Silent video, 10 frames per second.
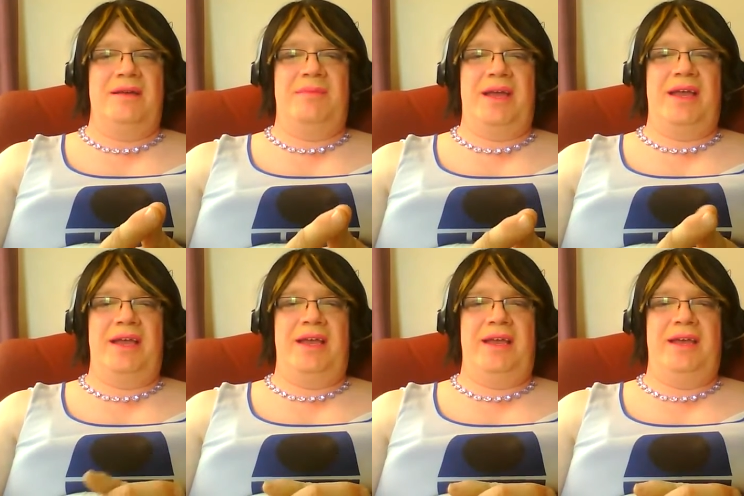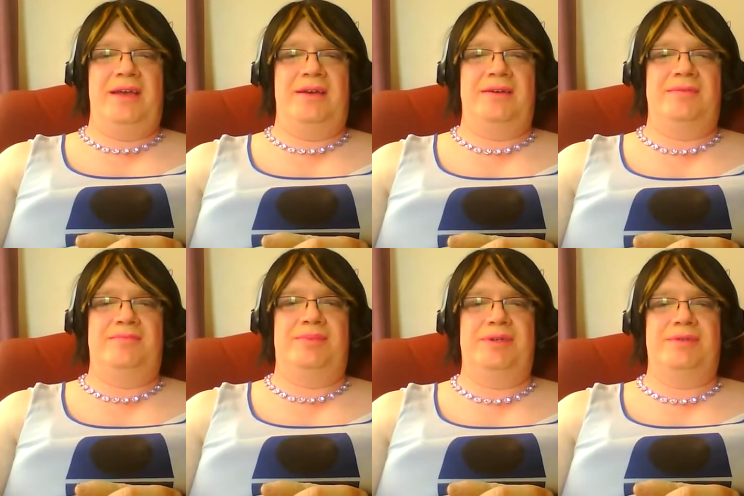may
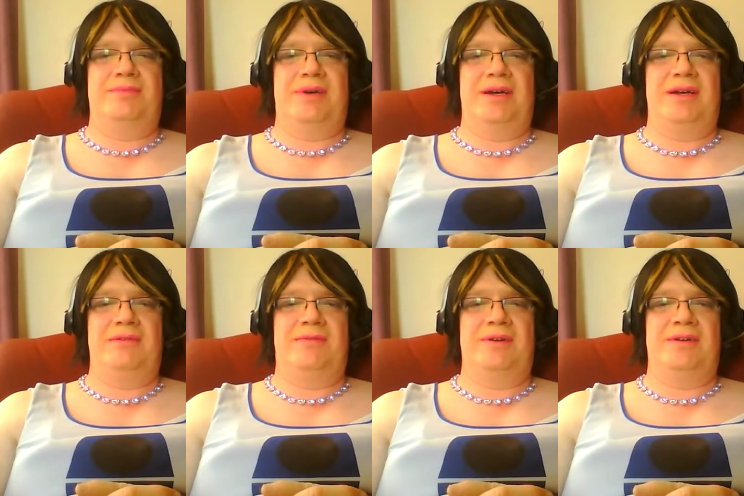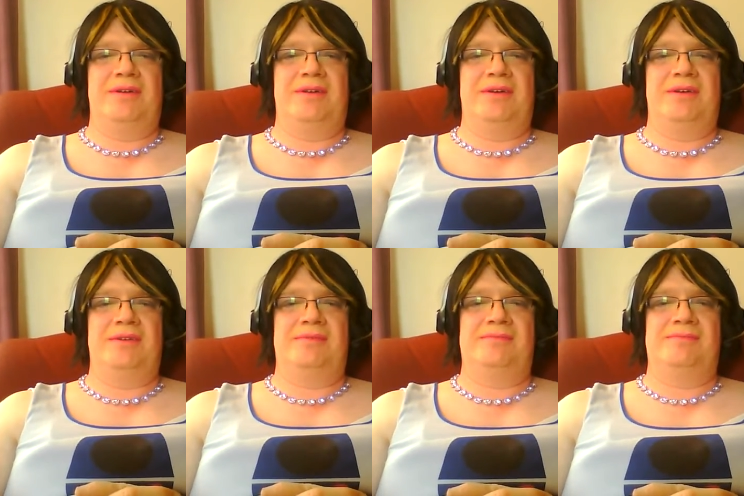put my one uh,